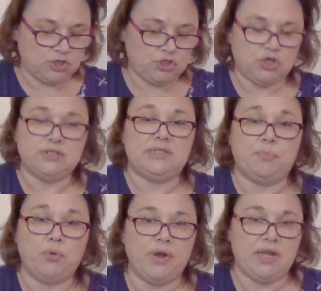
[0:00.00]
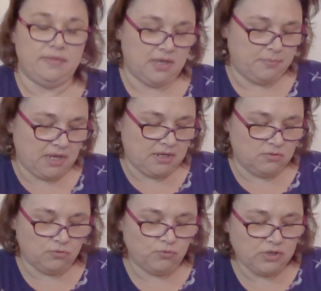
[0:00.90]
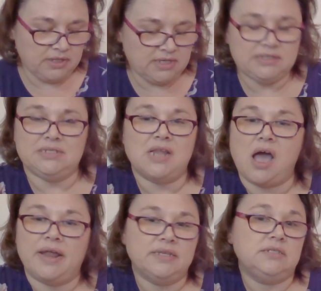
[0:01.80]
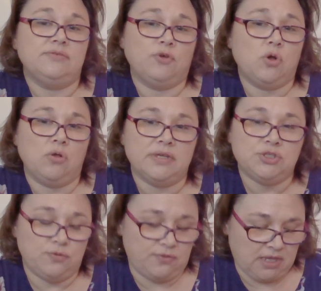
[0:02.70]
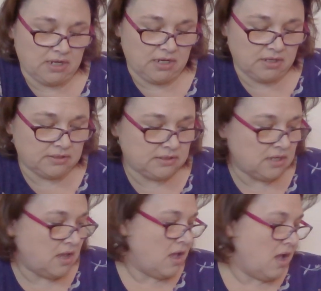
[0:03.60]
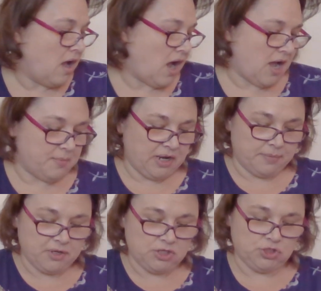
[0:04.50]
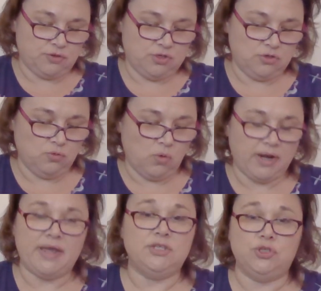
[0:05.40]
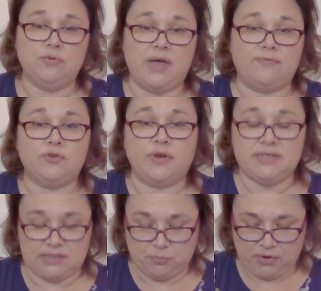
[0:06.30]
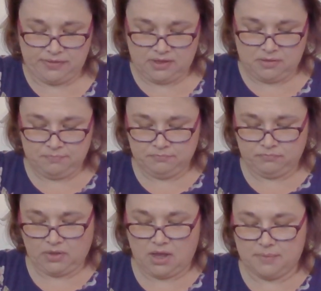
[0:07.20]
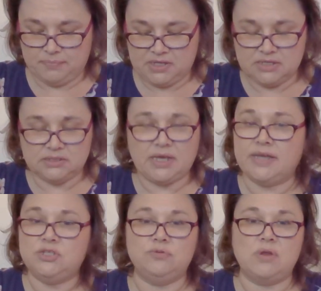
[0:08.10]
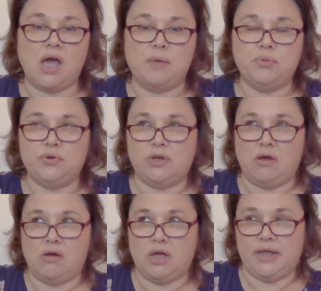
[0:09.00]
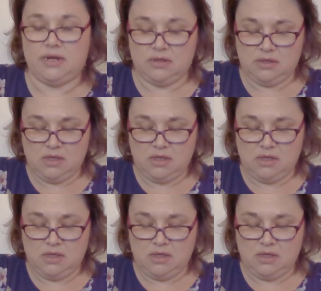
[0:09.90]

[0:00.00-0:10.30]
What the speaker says: start separating them. And really, it's not as difficult as you think it is. And I'm going to show you what I do after I separate them. These I do not put on